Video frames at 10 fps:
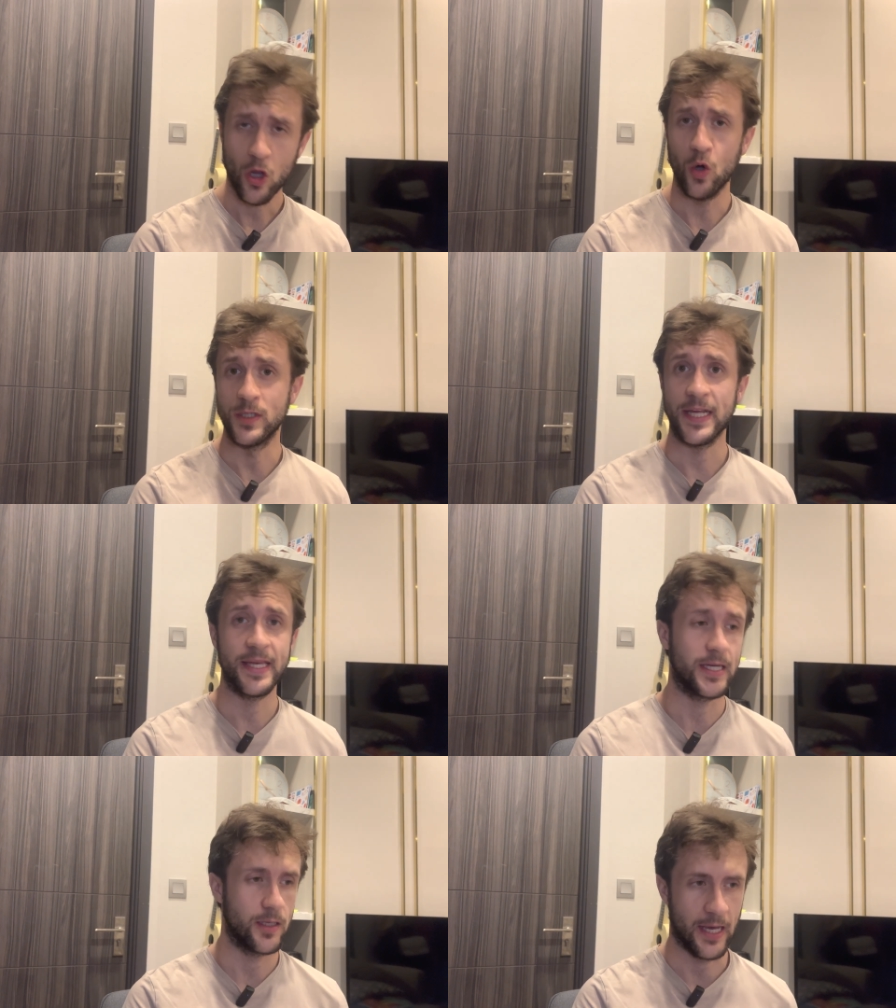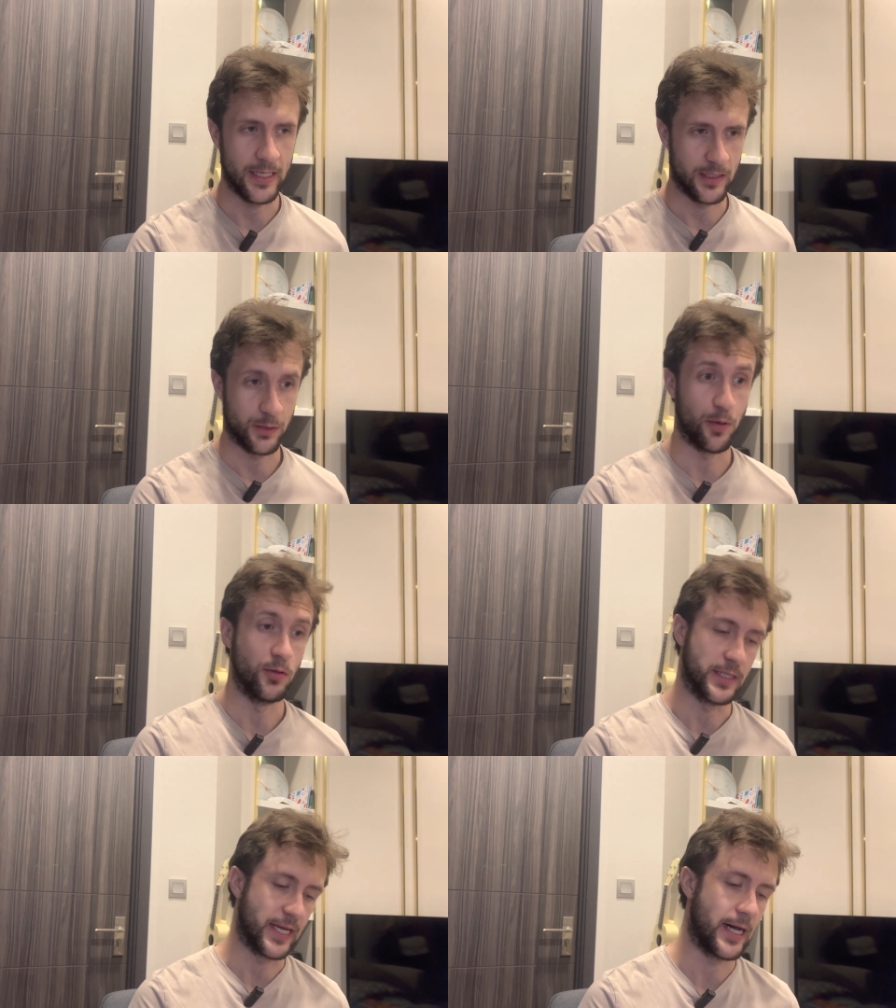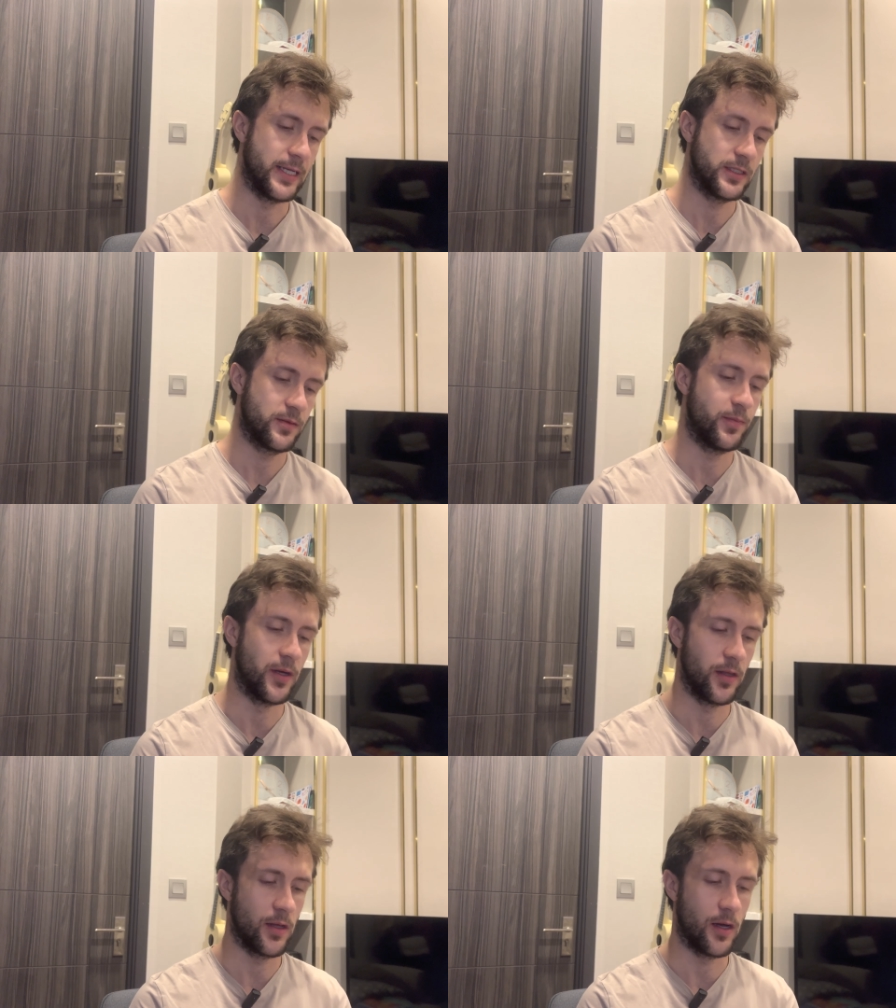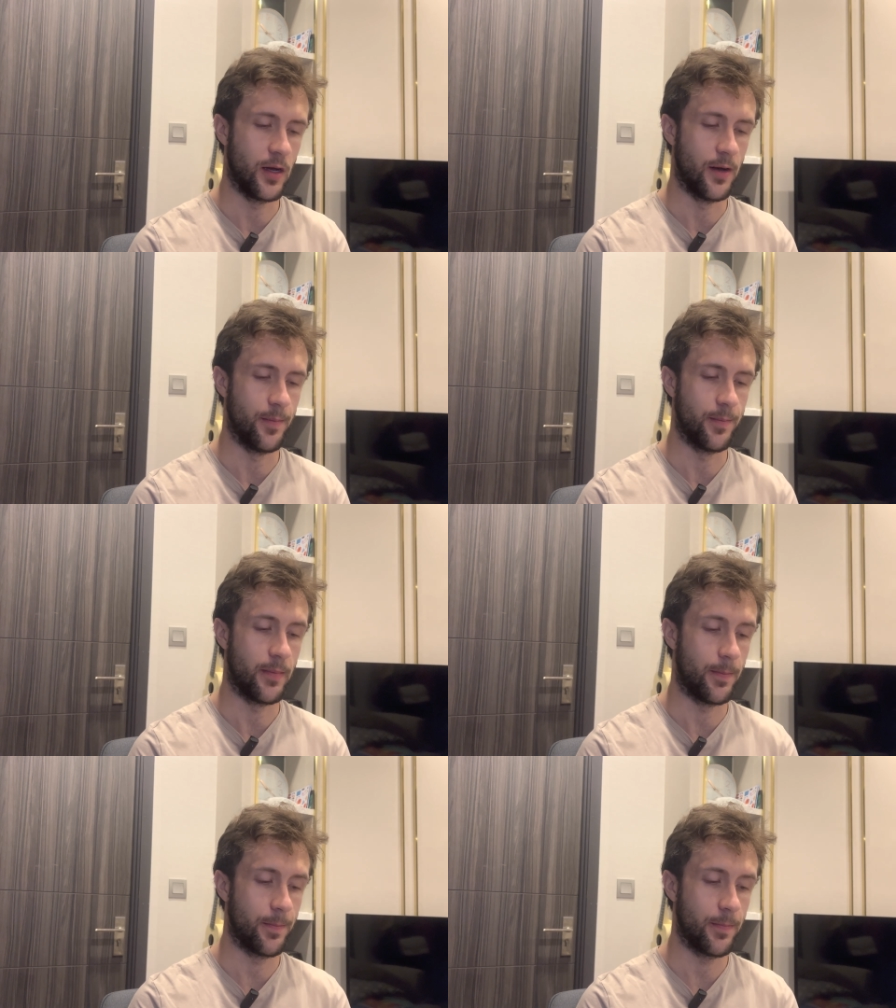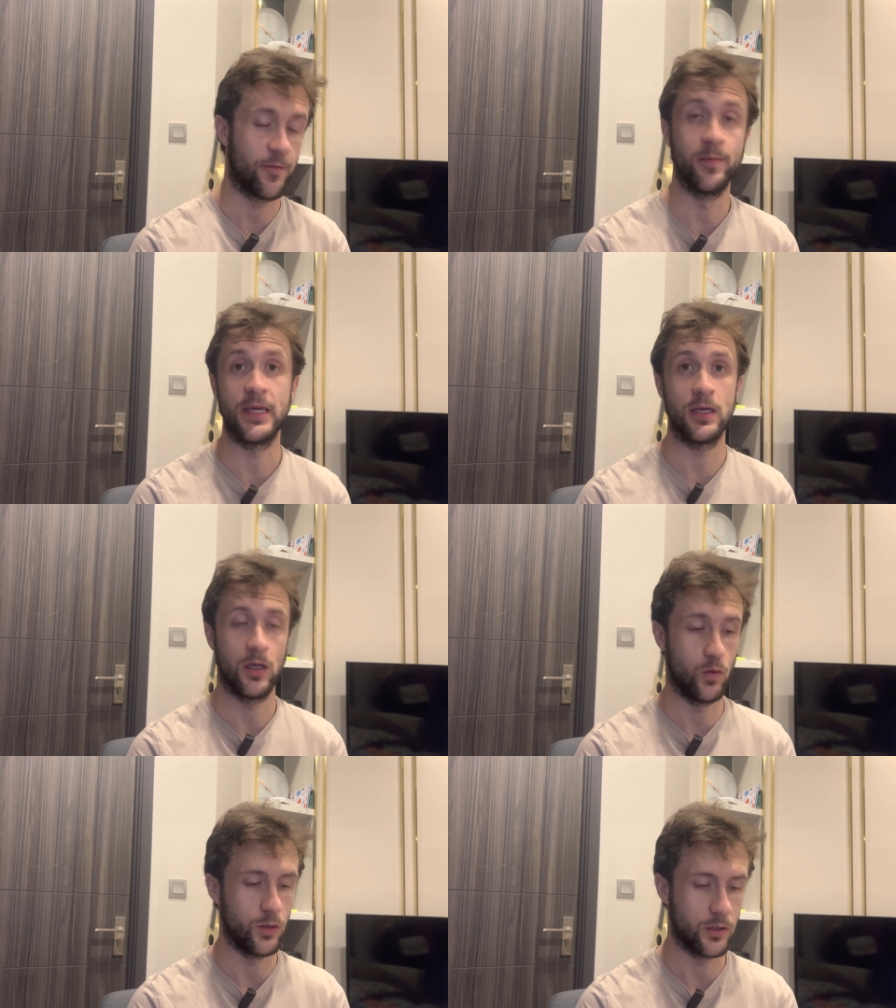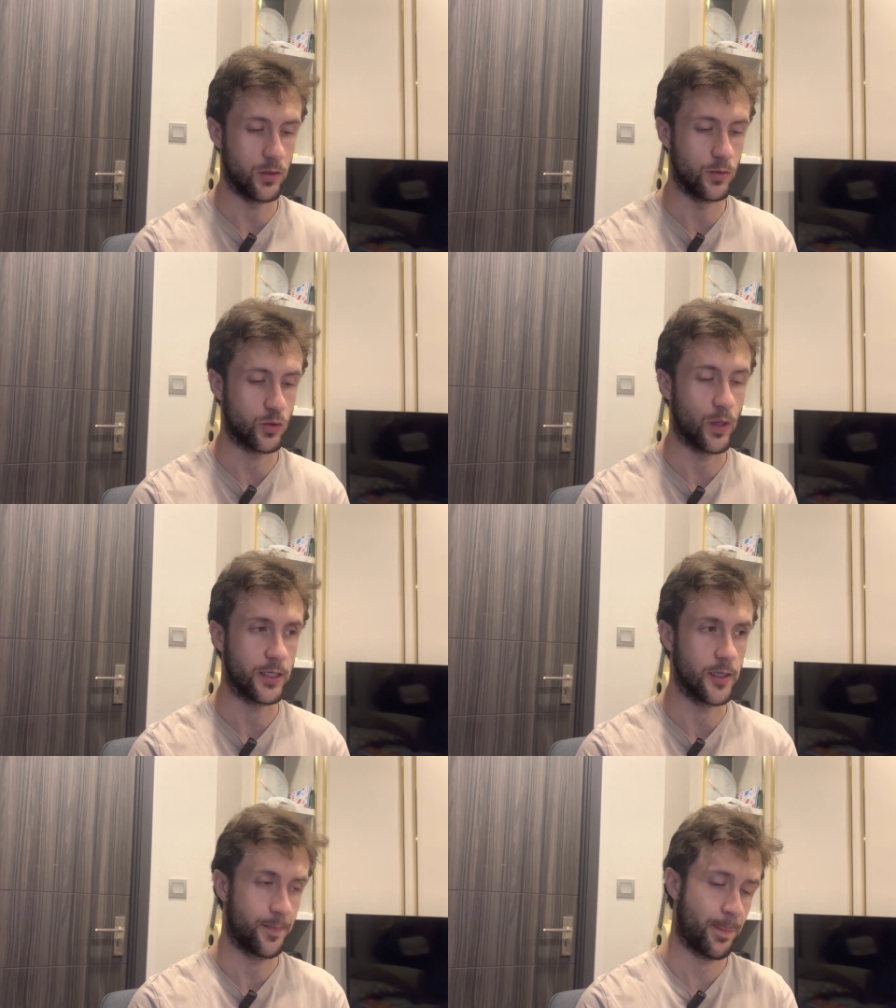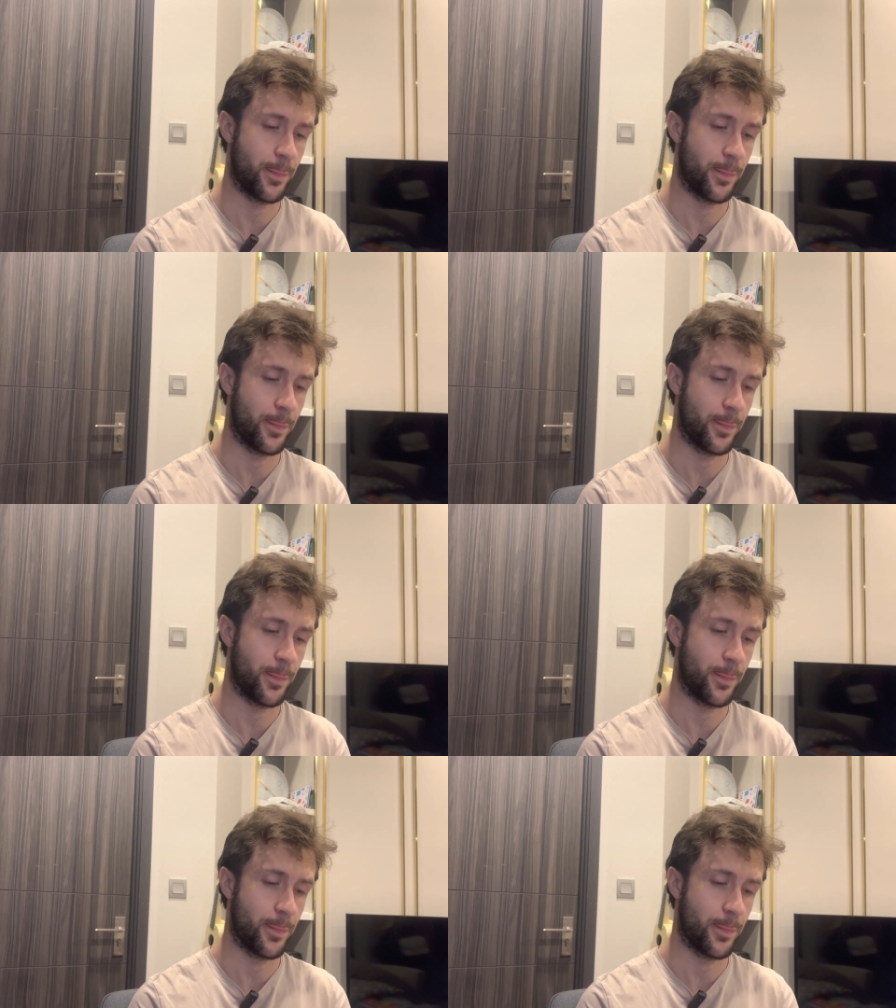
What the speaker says: which I think has its pros and cons. But for me, it was quite good.